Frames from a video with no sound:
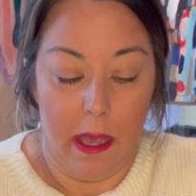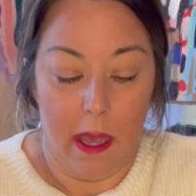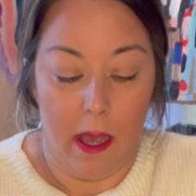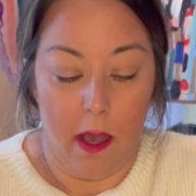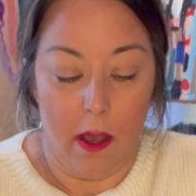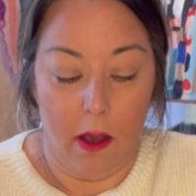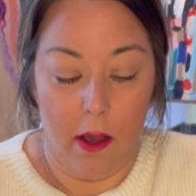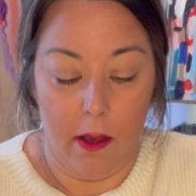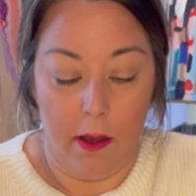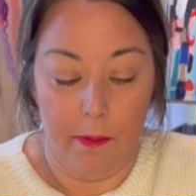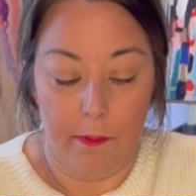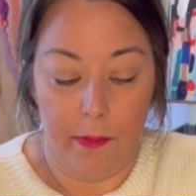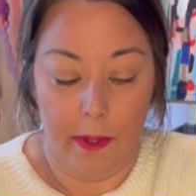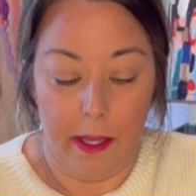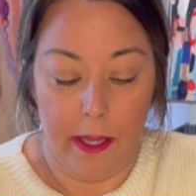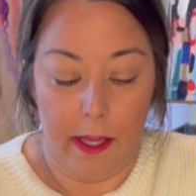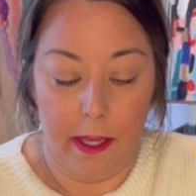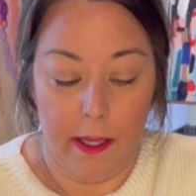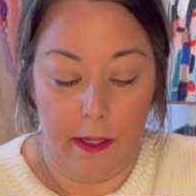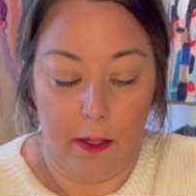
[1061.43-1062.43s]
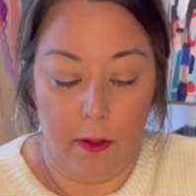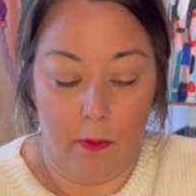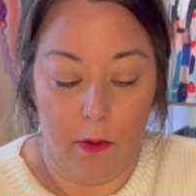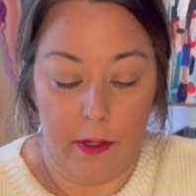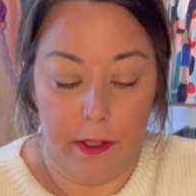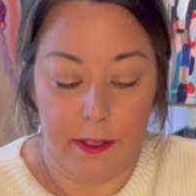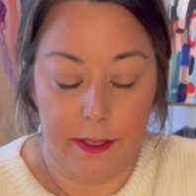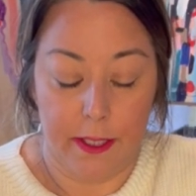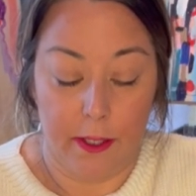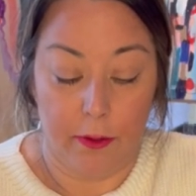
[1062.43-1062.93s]
And I
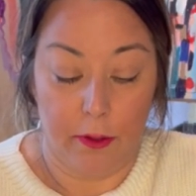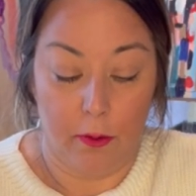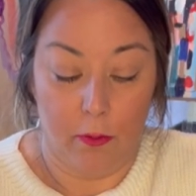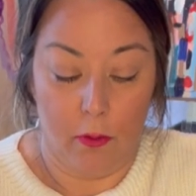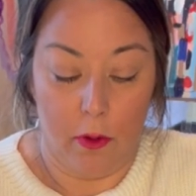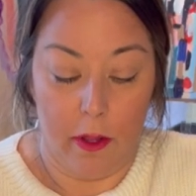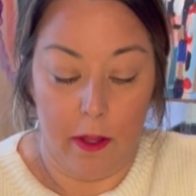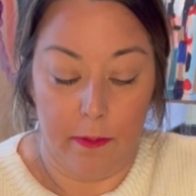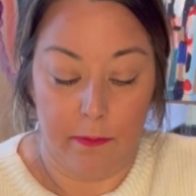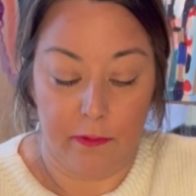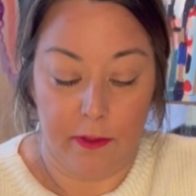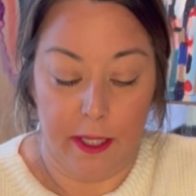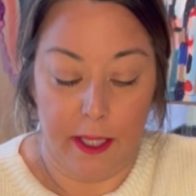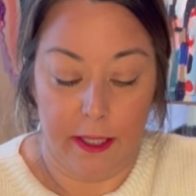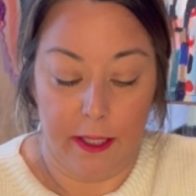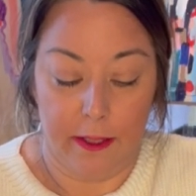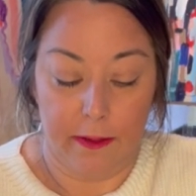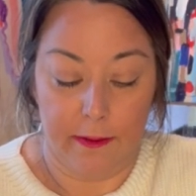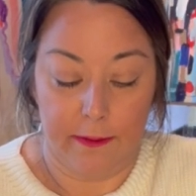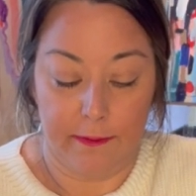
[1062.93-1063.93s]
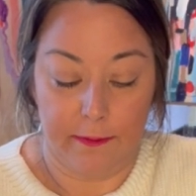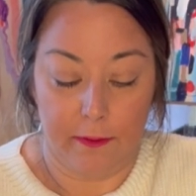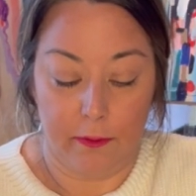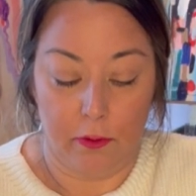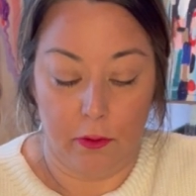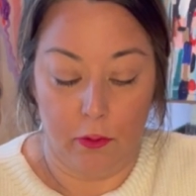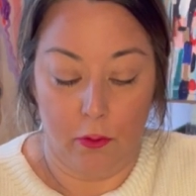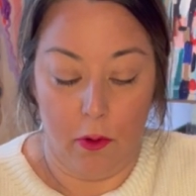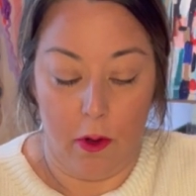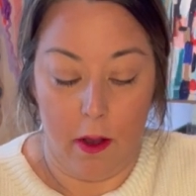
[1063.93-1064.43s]
want to tell you while I'm getting this
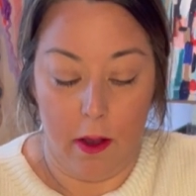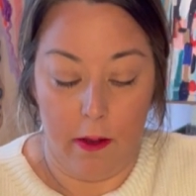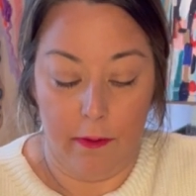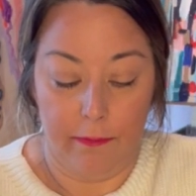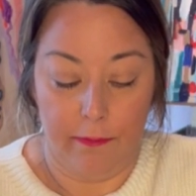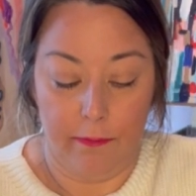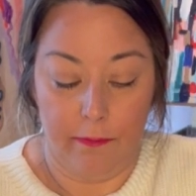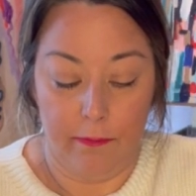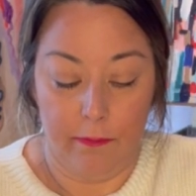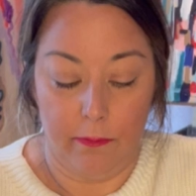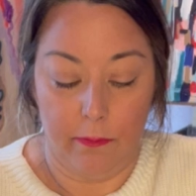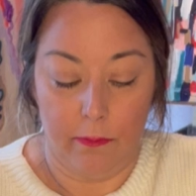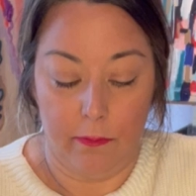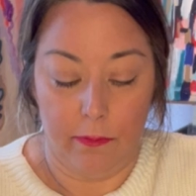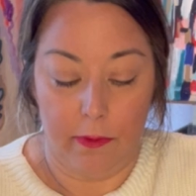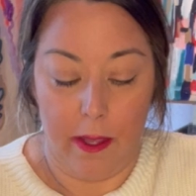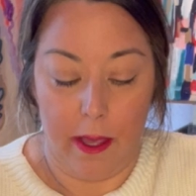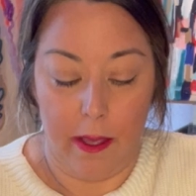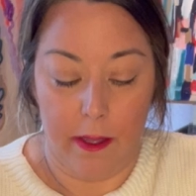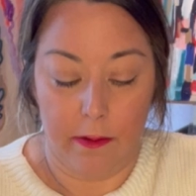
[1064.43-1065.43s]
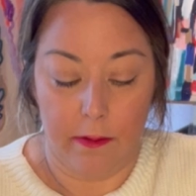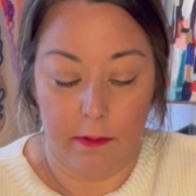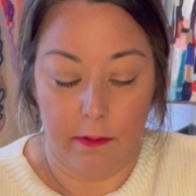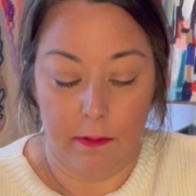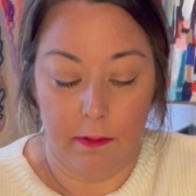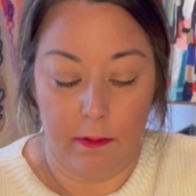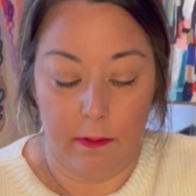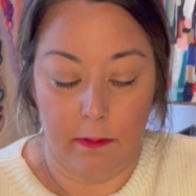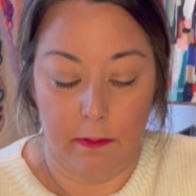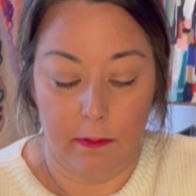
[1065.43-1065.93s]
glue off that
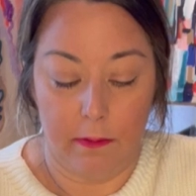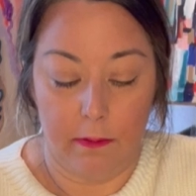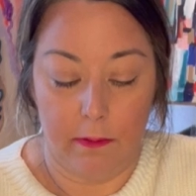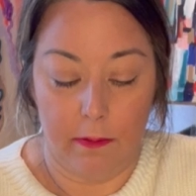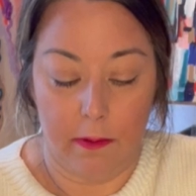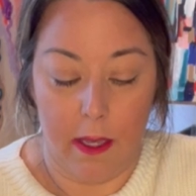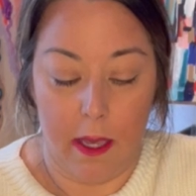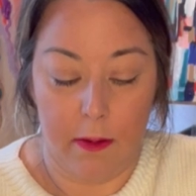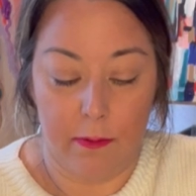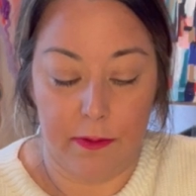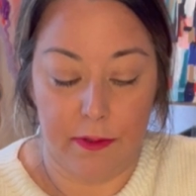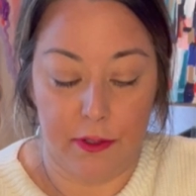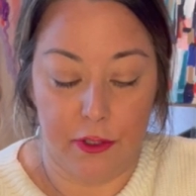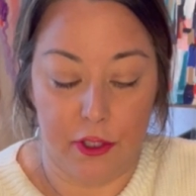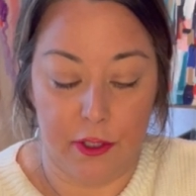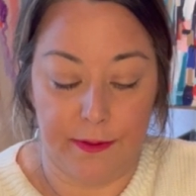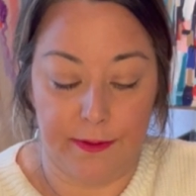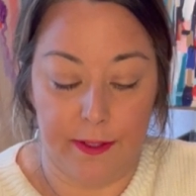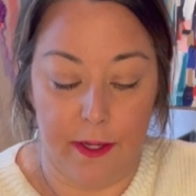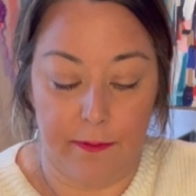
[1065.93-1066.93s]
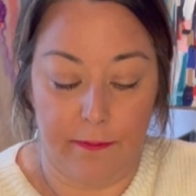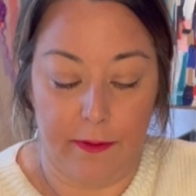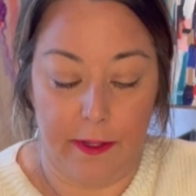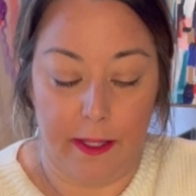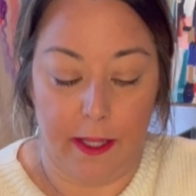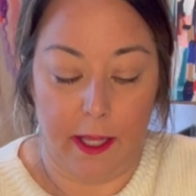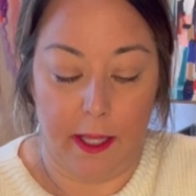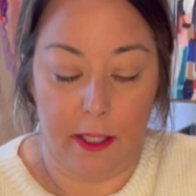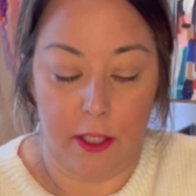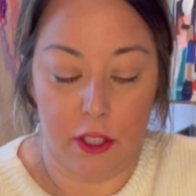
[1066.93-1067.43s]
I was just on
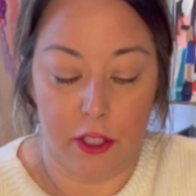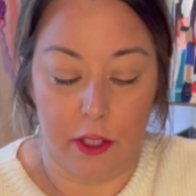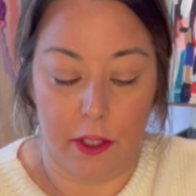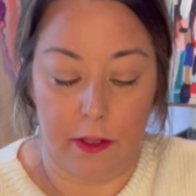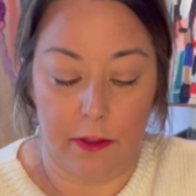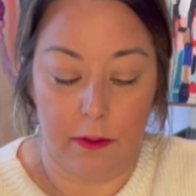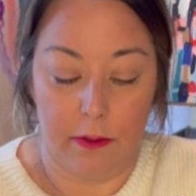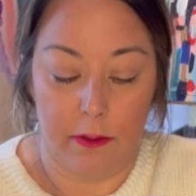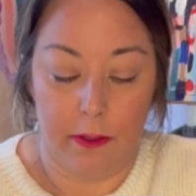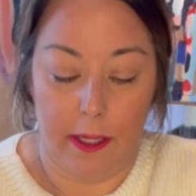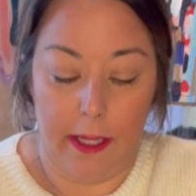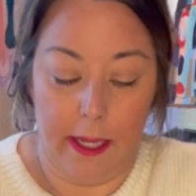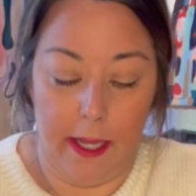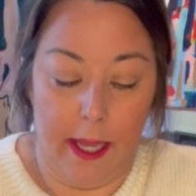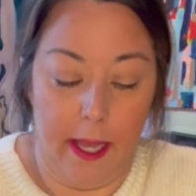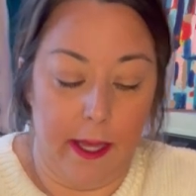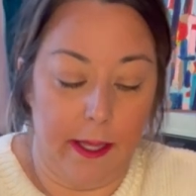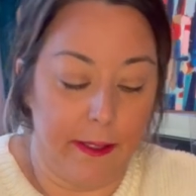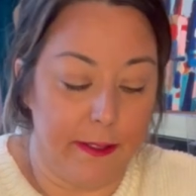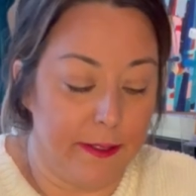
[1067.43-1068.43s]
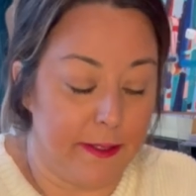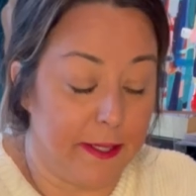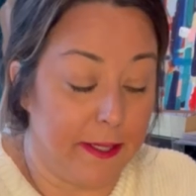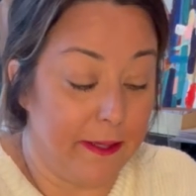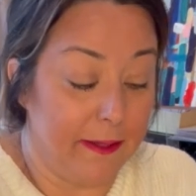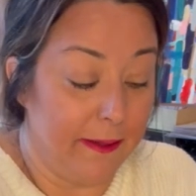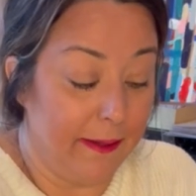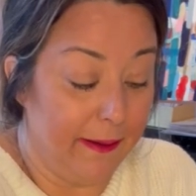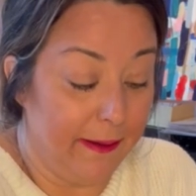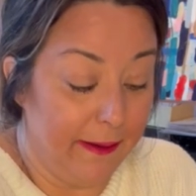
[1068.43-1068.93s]
vacation and
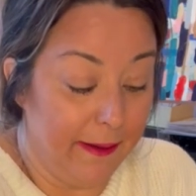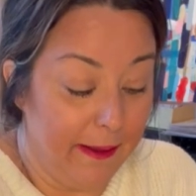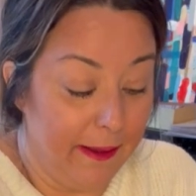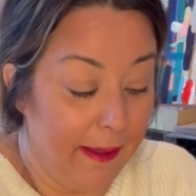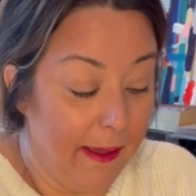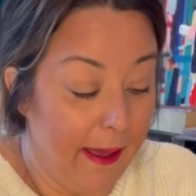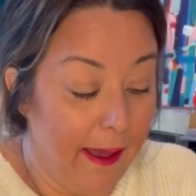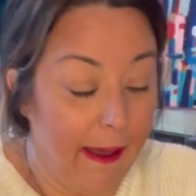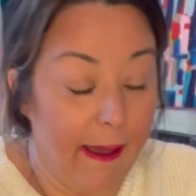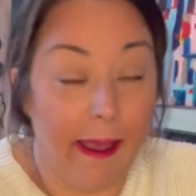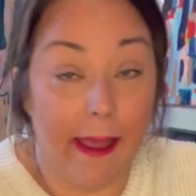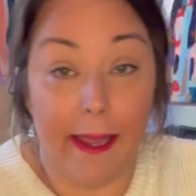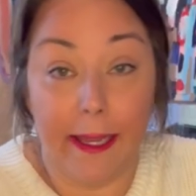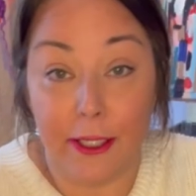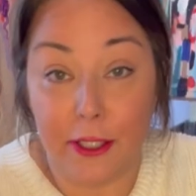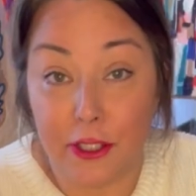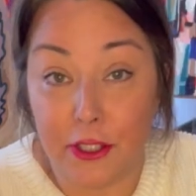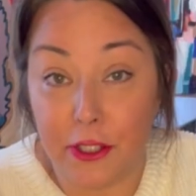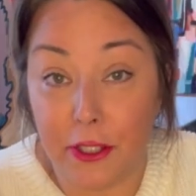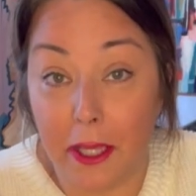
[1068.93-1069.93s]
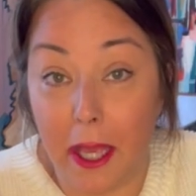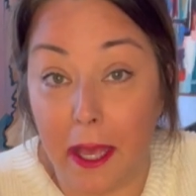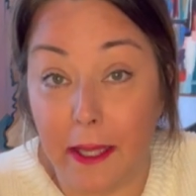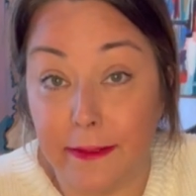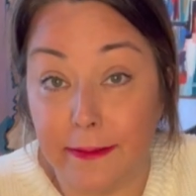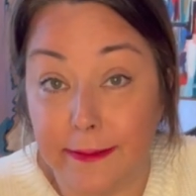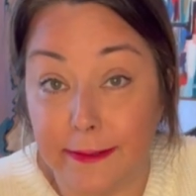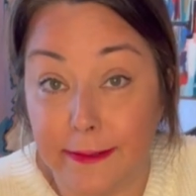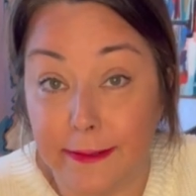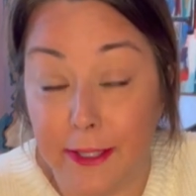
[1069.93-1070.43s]
I actually got
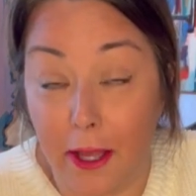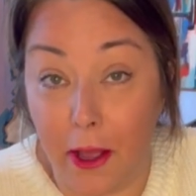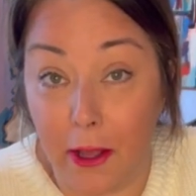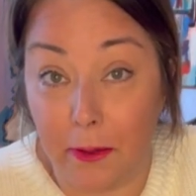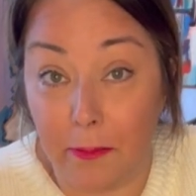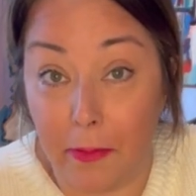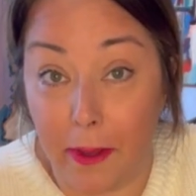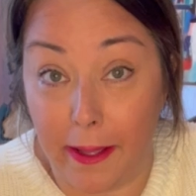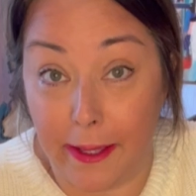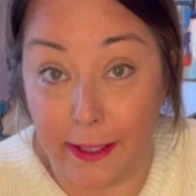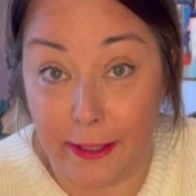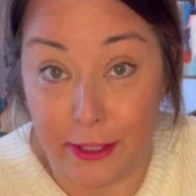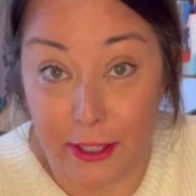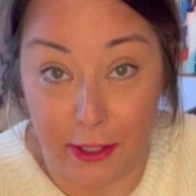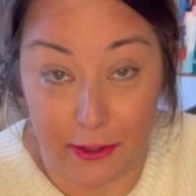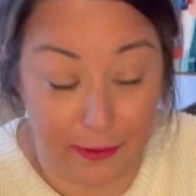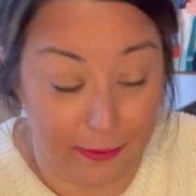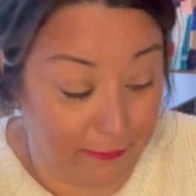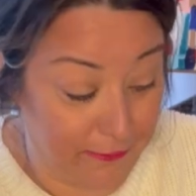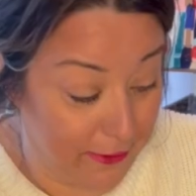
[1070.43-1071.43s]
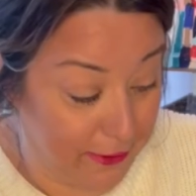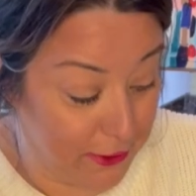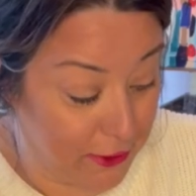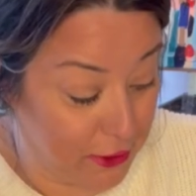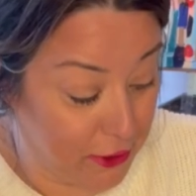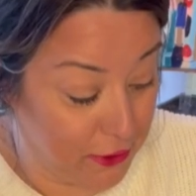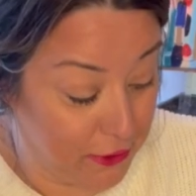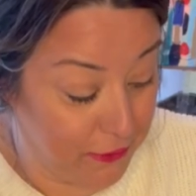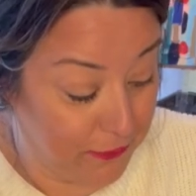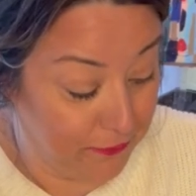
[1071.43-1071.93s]
stung by a
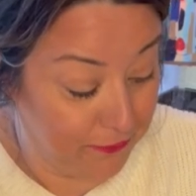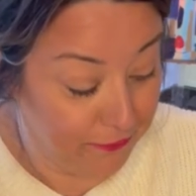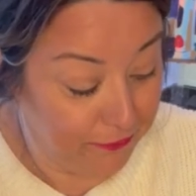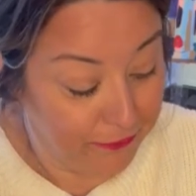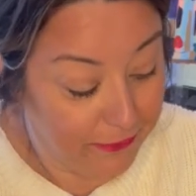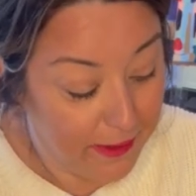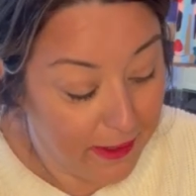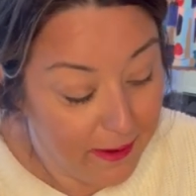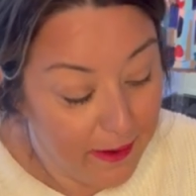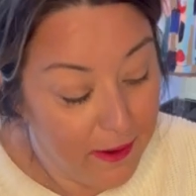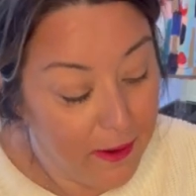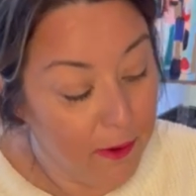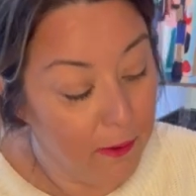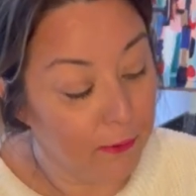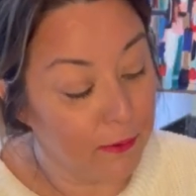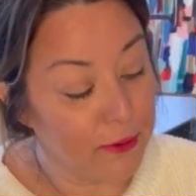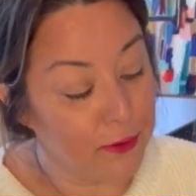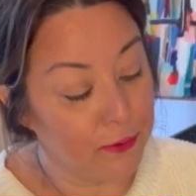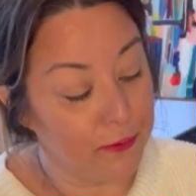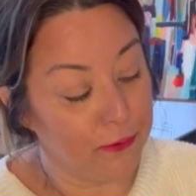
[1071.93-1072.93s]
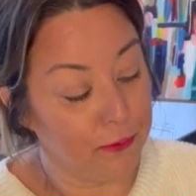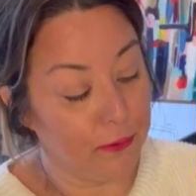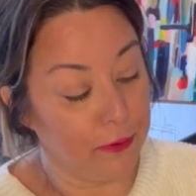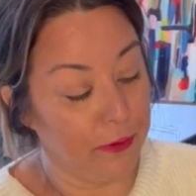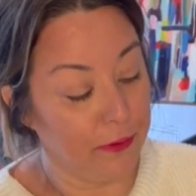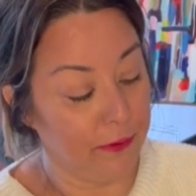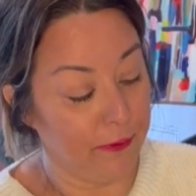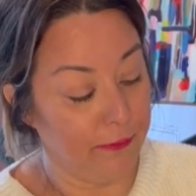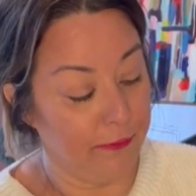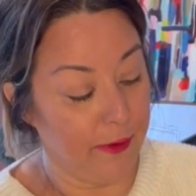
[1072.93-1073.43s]
jellyfish, which was
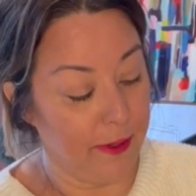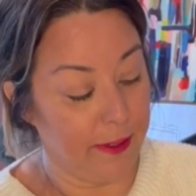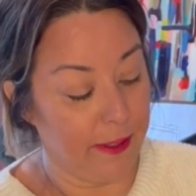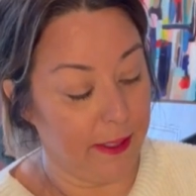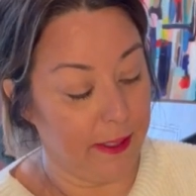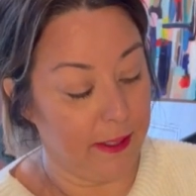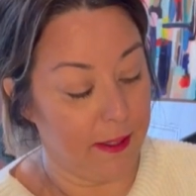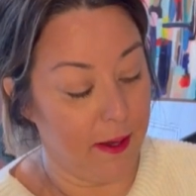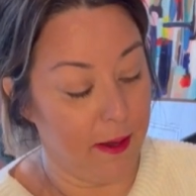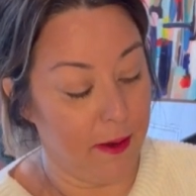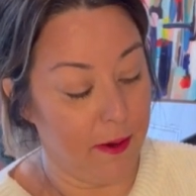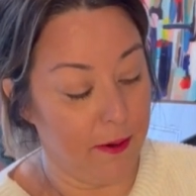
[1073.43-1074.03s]
really funny.